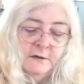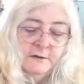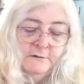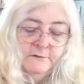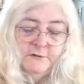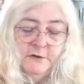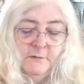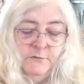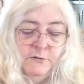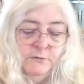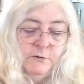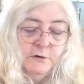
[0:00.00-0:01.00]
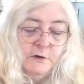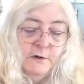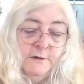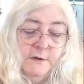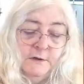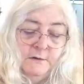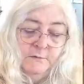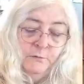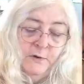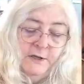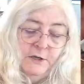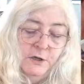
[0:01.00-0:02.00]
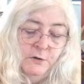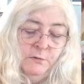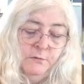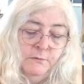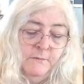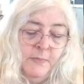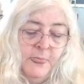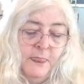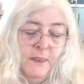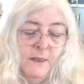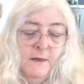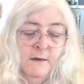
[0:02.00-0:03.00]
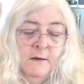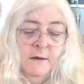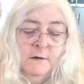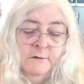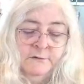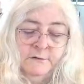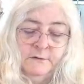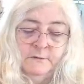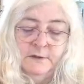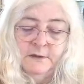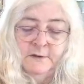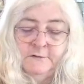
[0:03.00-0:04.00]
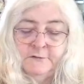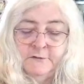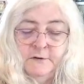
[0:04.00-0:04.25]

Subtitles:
it's time to work on the window. So let's